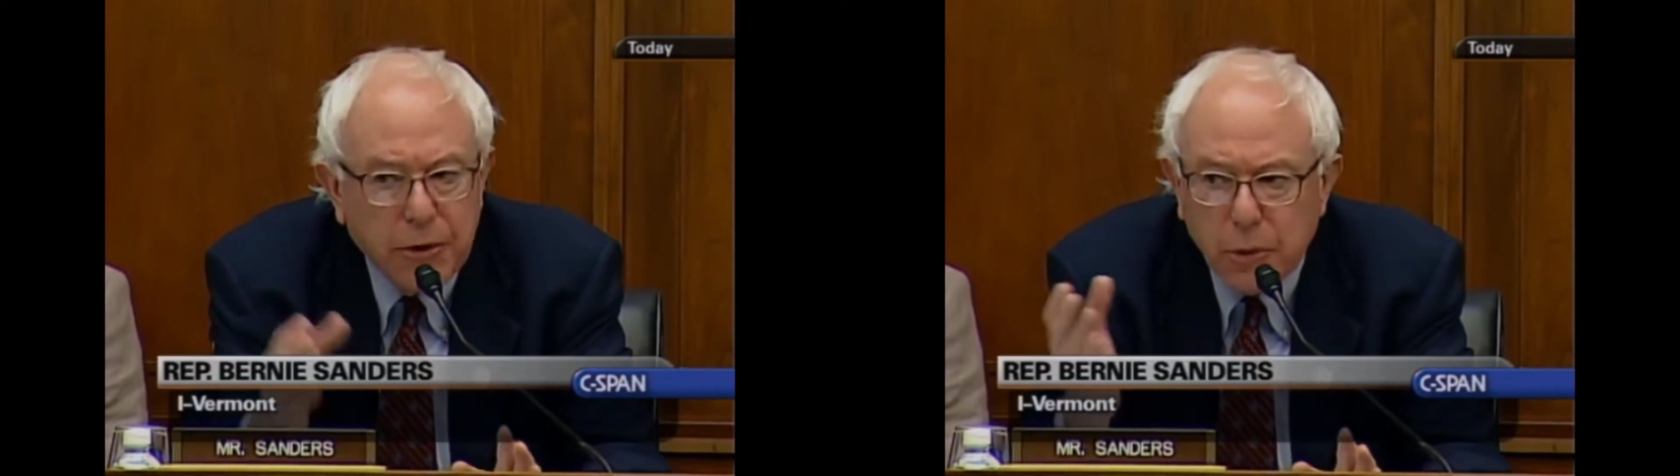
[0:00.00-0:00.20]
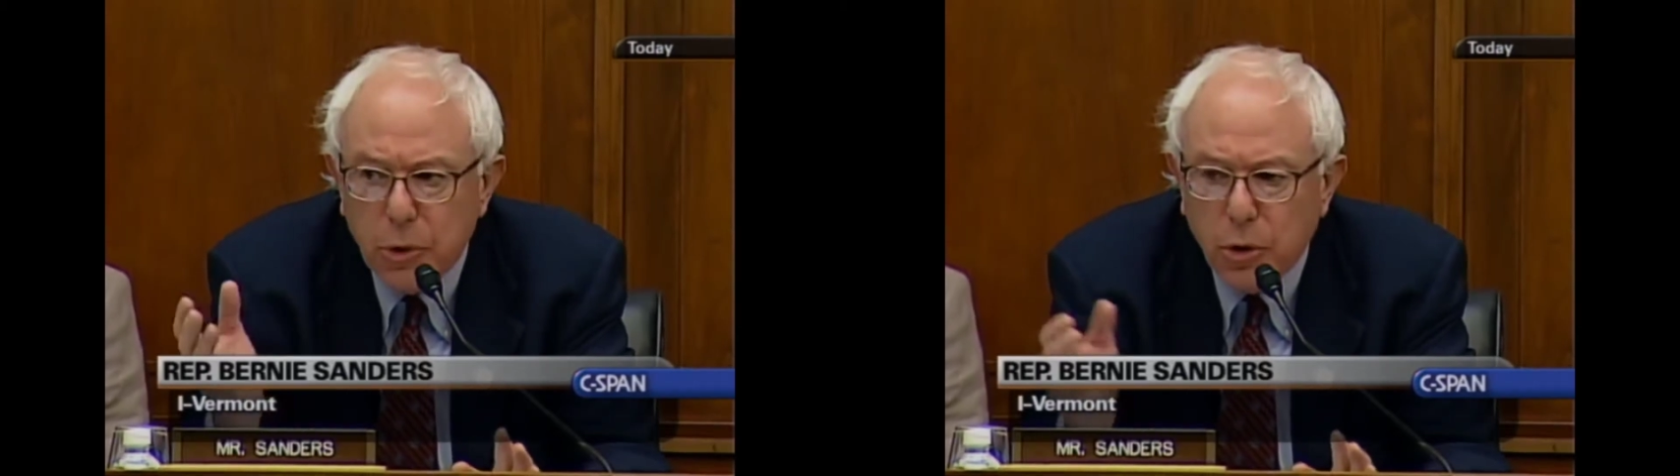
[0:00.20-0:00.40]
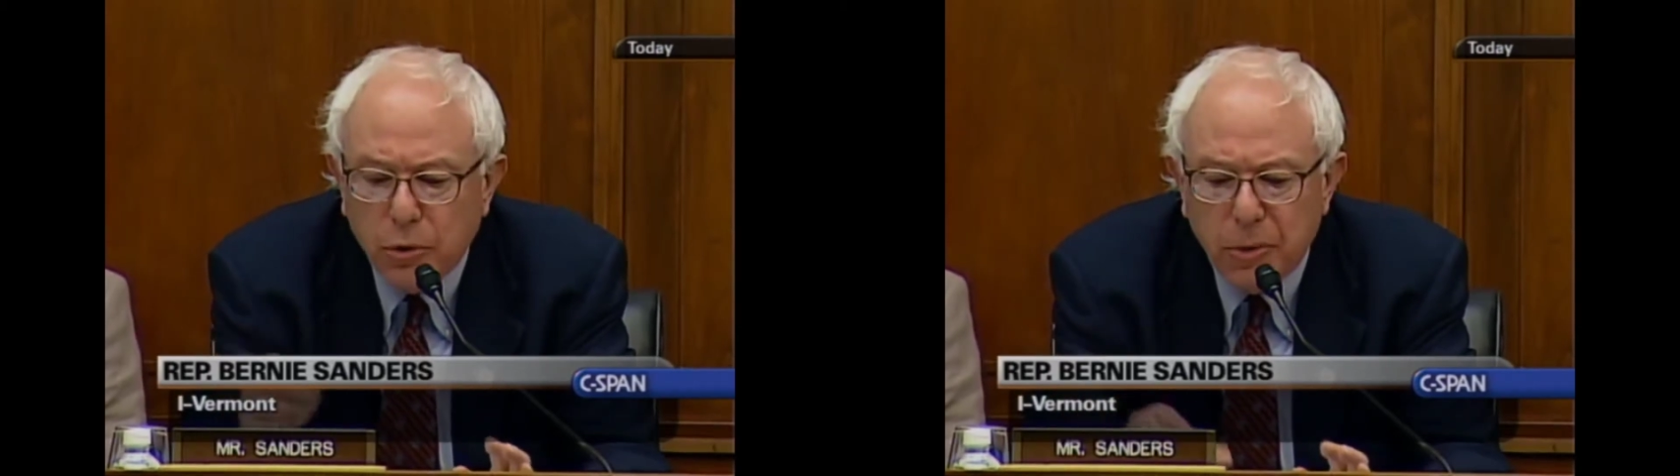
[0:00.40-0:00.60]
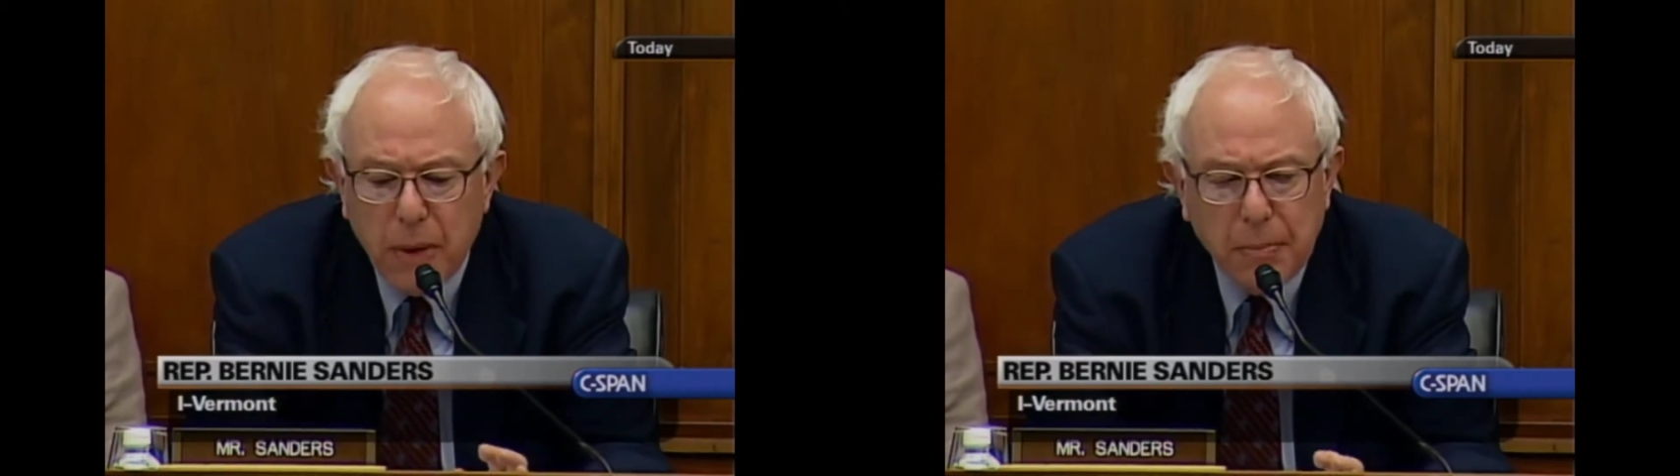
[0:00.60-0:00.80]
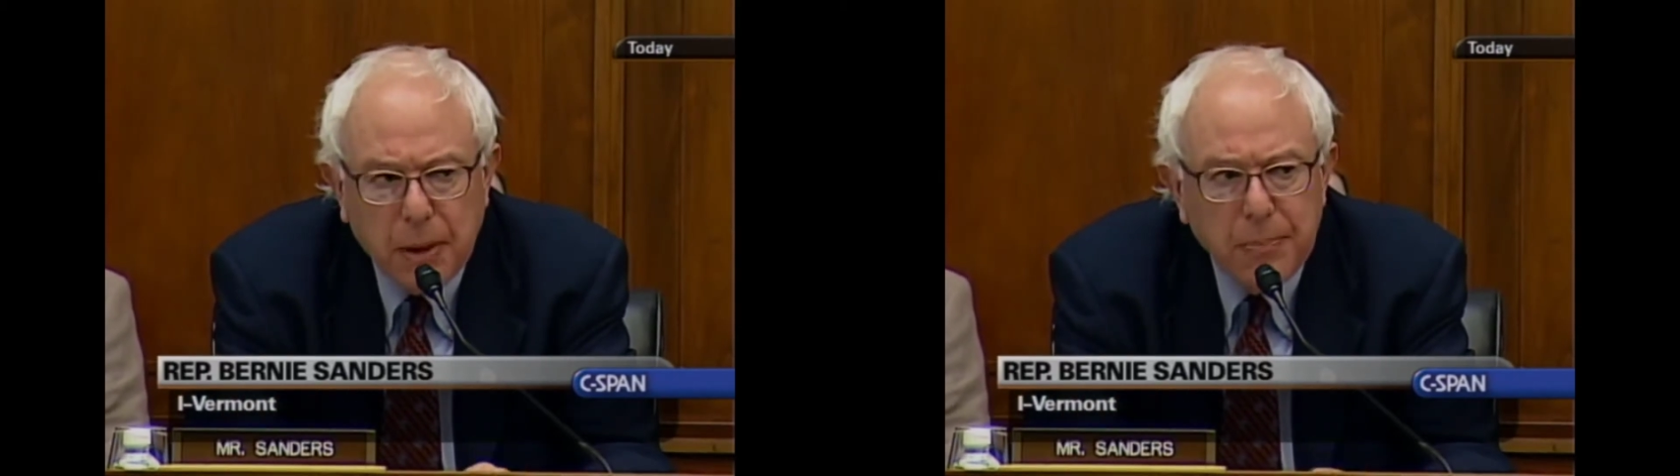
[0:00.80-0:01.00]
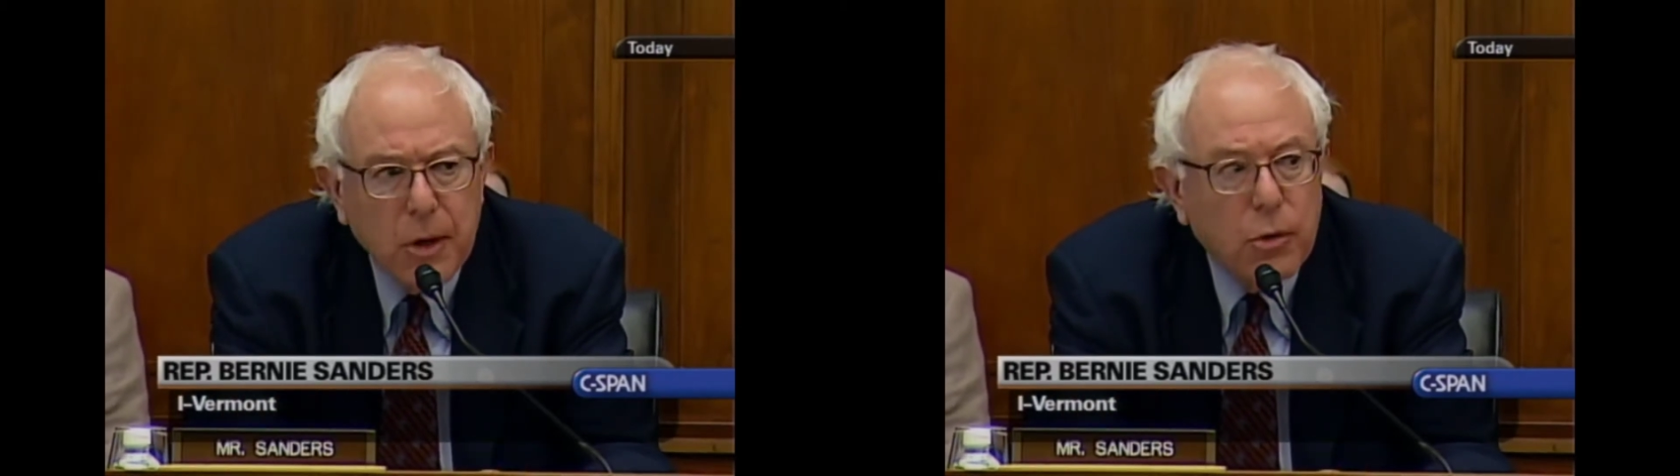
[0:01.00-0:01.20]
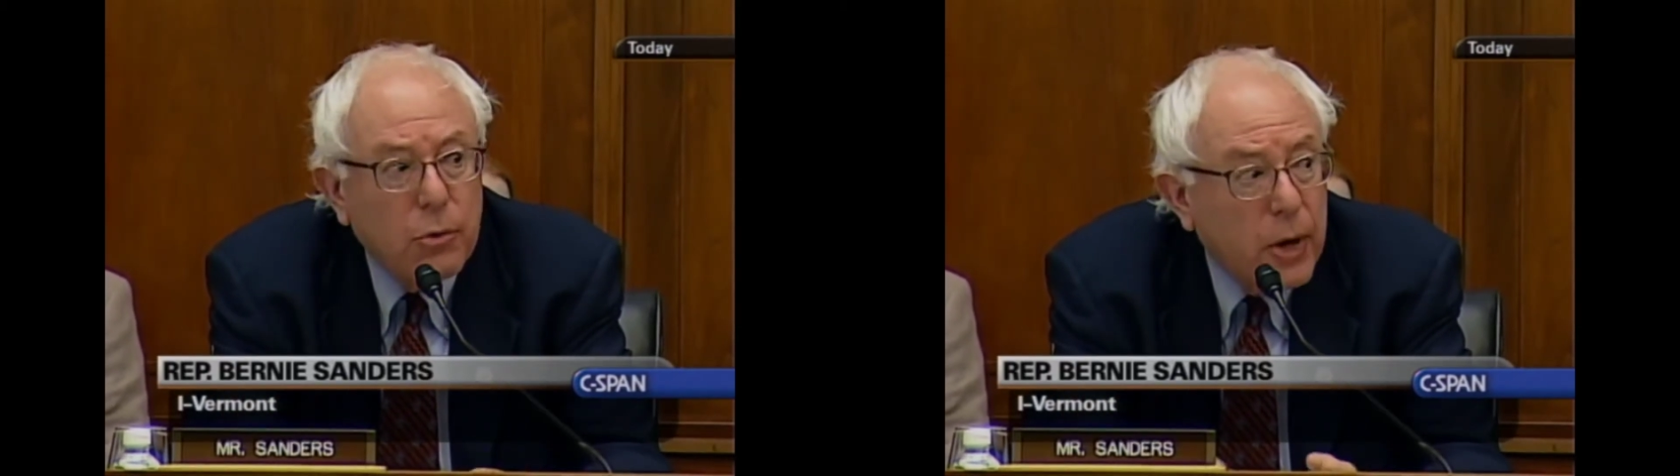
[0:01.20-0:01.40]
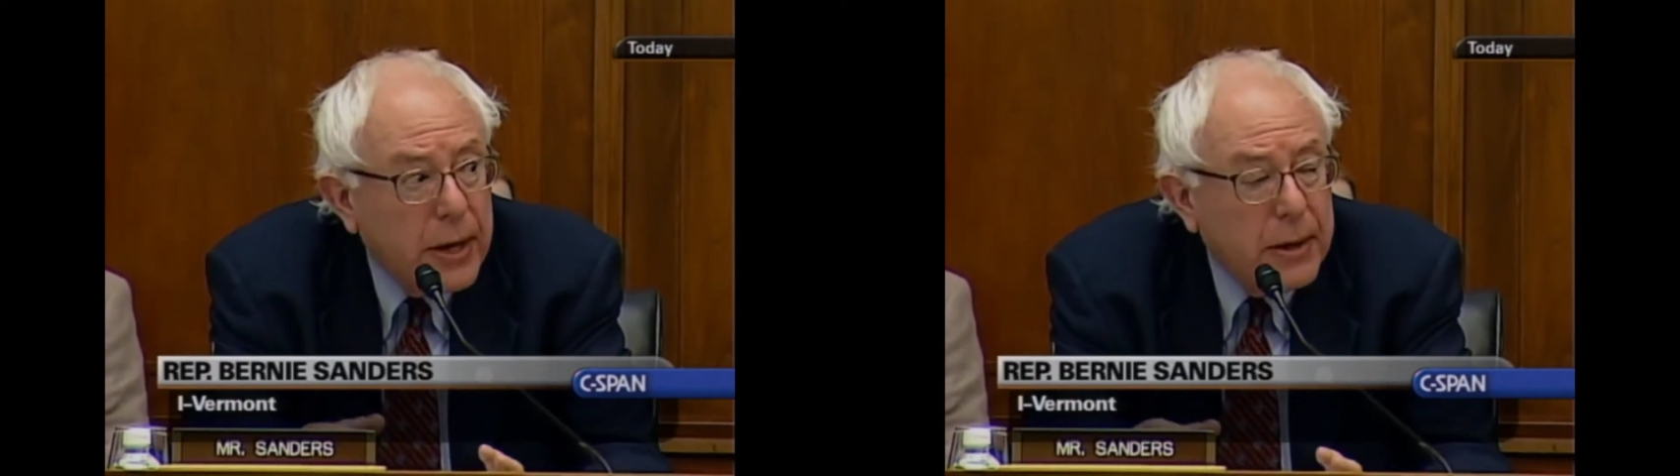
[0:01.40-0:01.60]
I think we all remember or
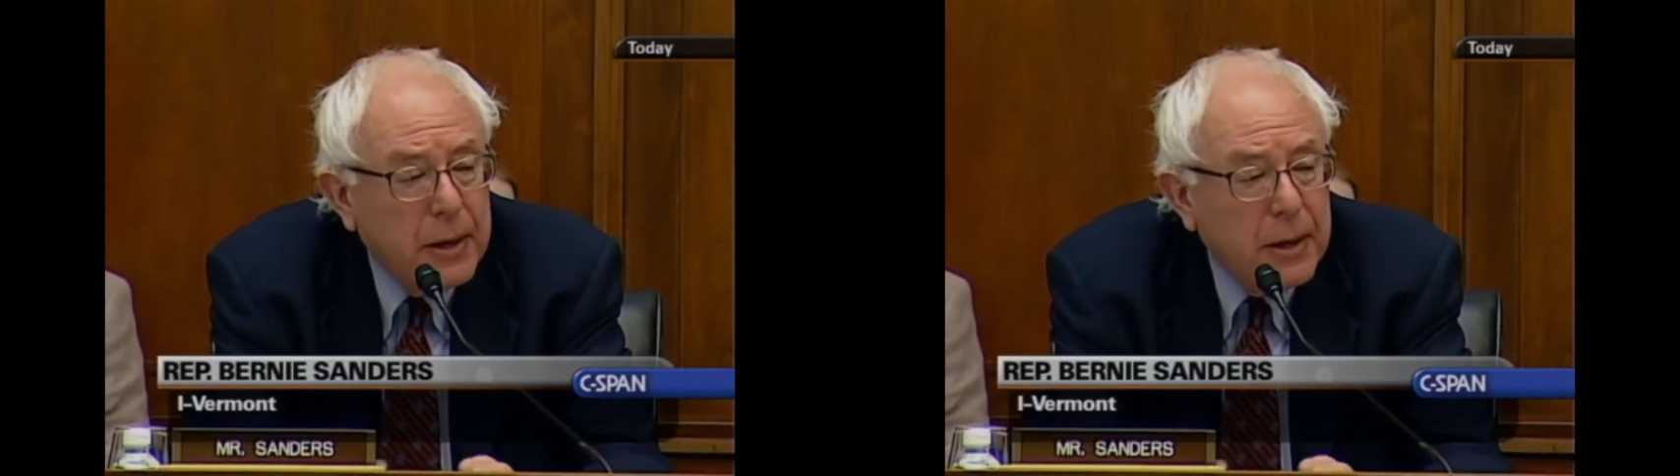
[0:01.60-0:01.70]
read